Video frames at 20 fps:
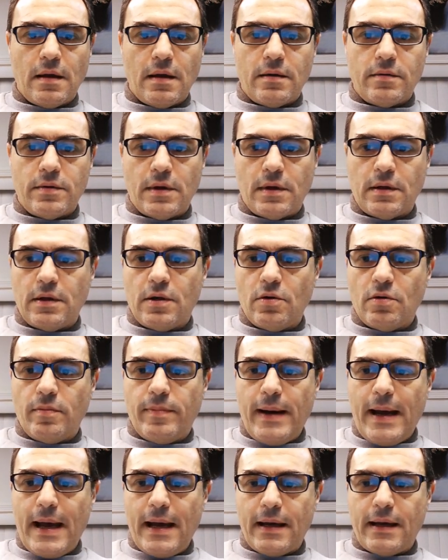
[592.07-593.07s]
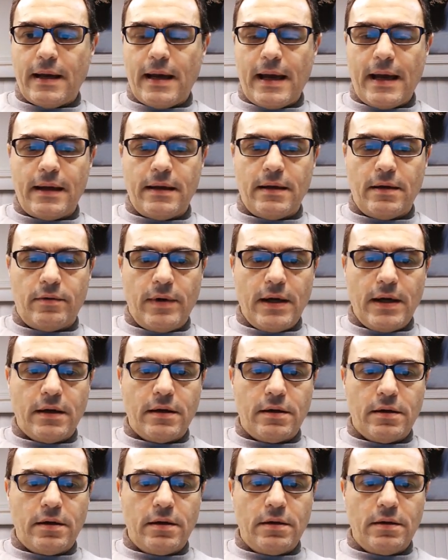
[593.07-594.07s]
and go back, add a
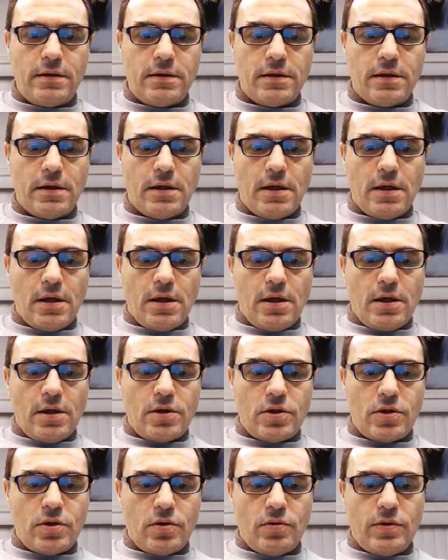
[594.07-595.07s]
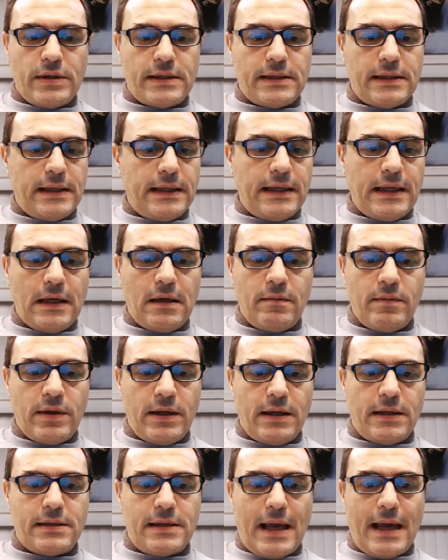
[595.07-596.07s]
record, choose CNAME, the
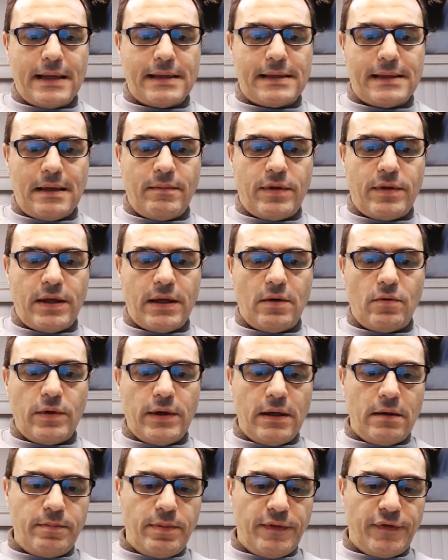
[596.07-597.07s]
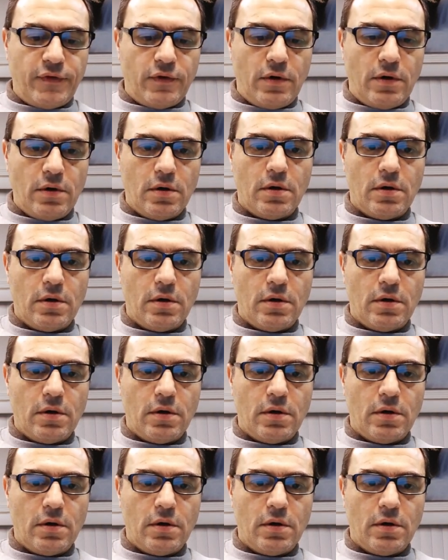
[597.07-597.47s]
exact same thing we did before.